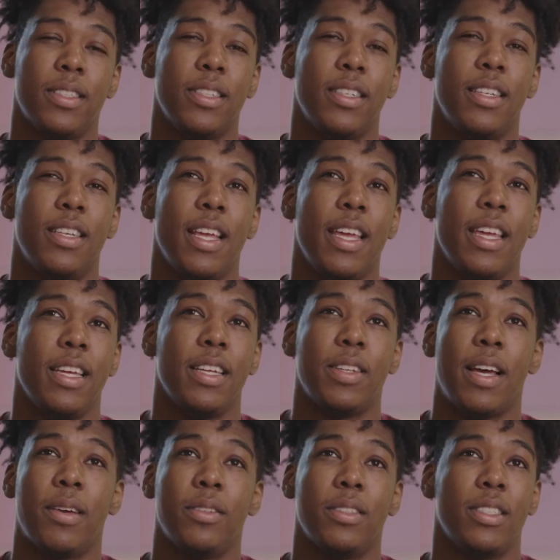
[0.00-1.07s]
to
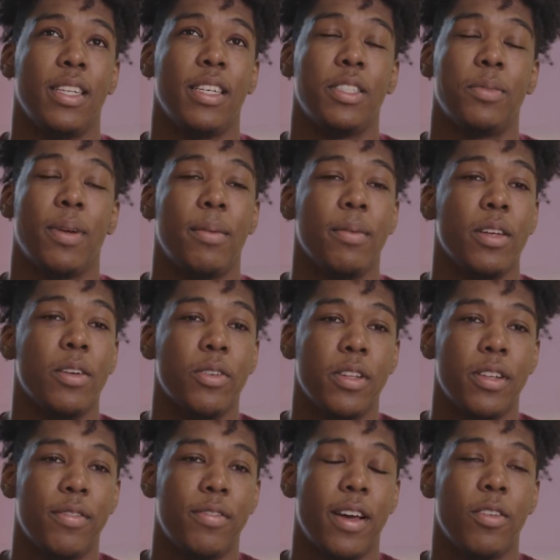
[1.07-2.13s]
date, I would say, is probably
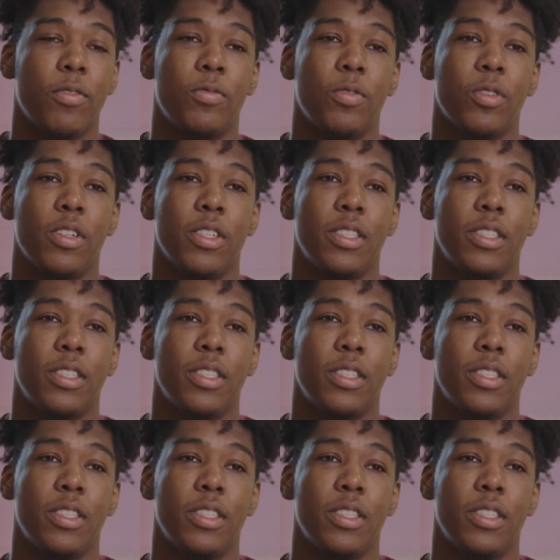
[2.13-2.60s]
going to the Final Four